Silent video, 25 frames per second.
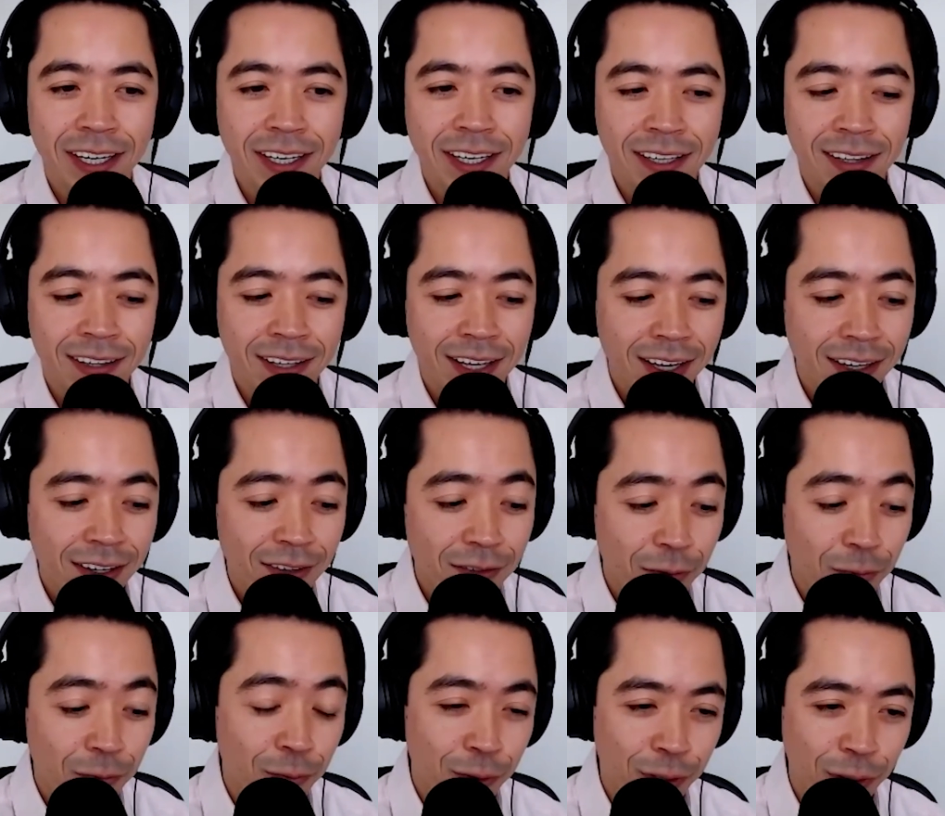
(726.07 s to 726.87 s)
And that
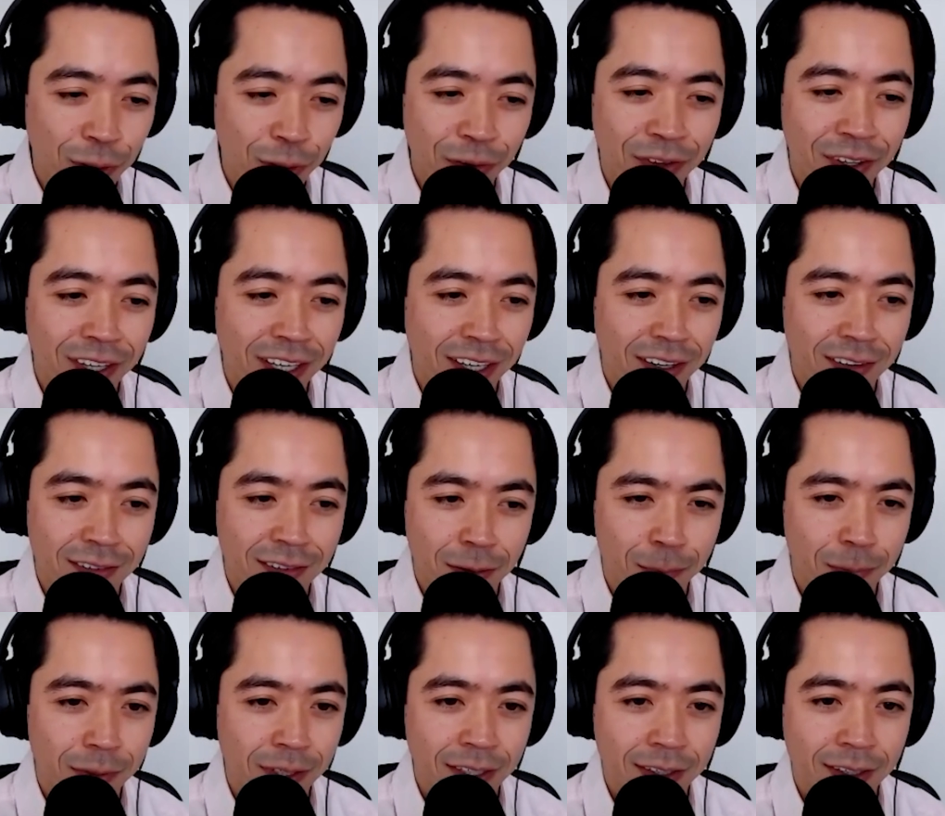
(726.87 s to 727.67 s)
is a real thing. It's
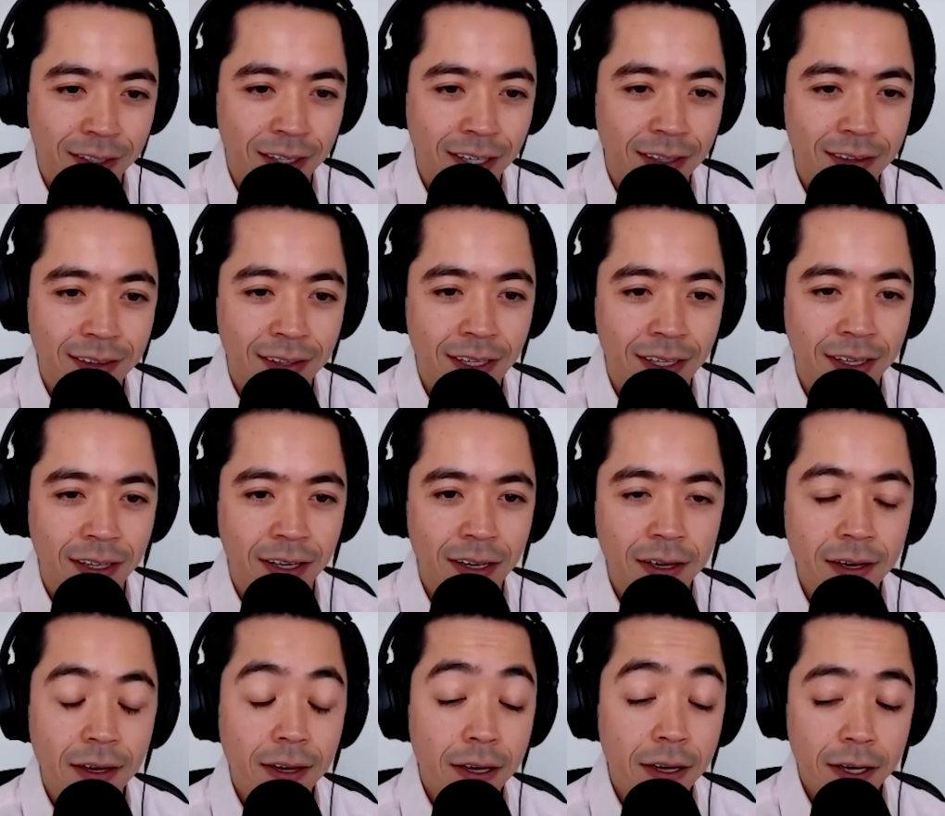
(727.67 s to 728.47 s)
something that I think
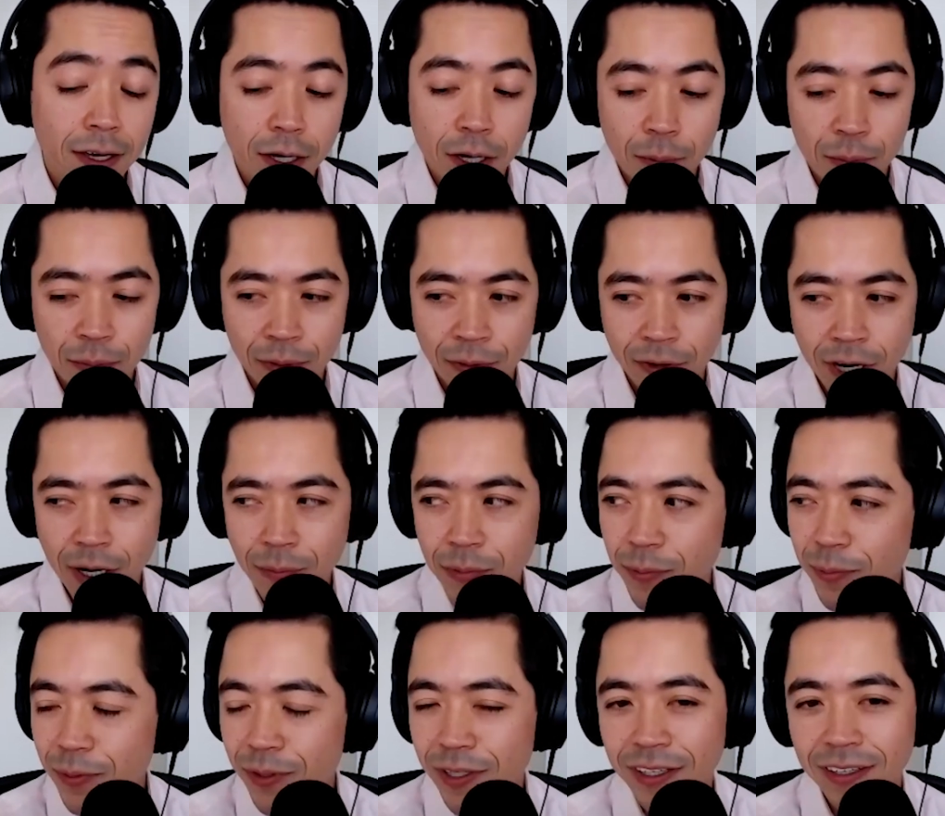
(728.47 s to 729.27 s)

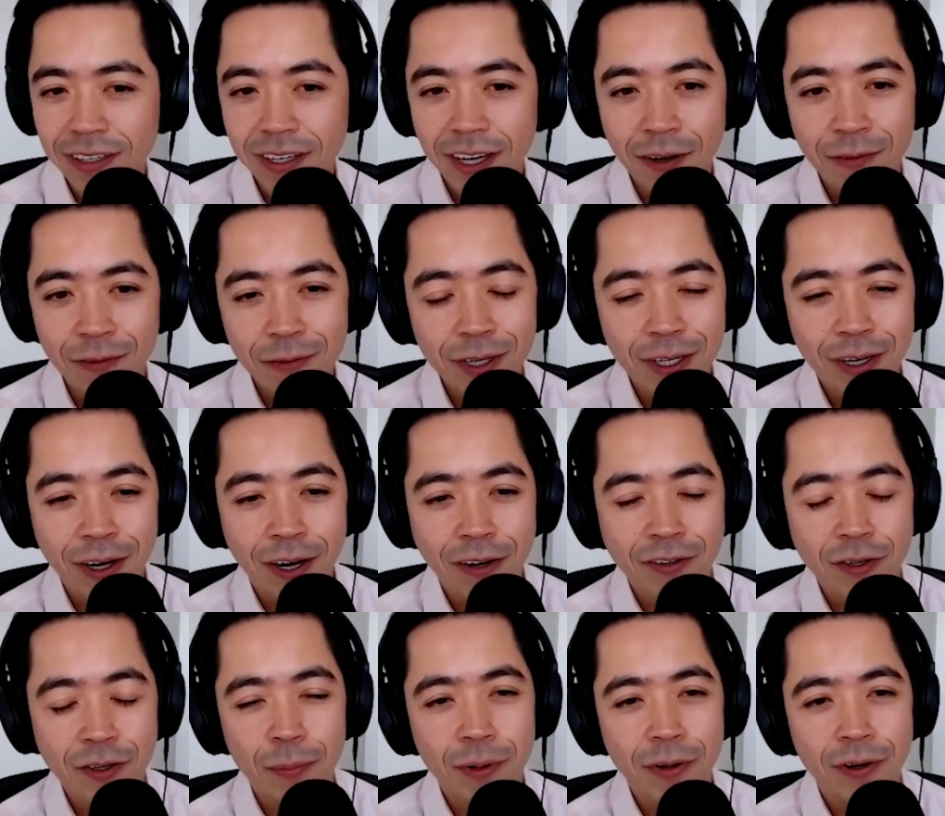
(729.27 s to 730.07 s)
probably every
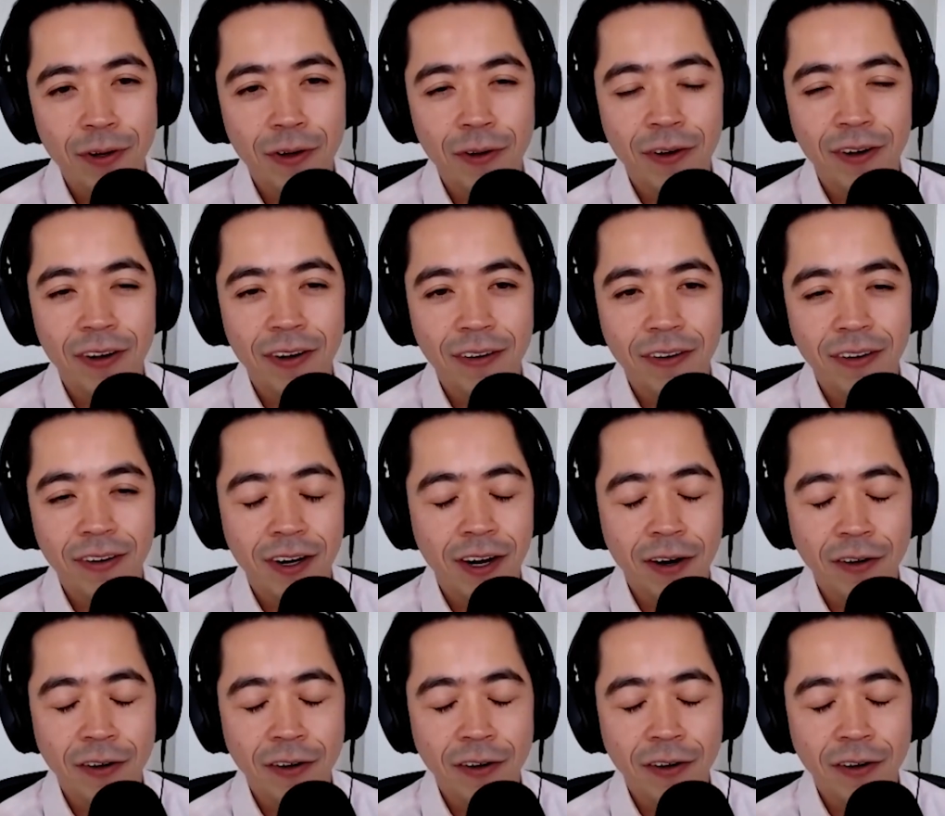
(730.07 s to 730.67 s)
entrepreneur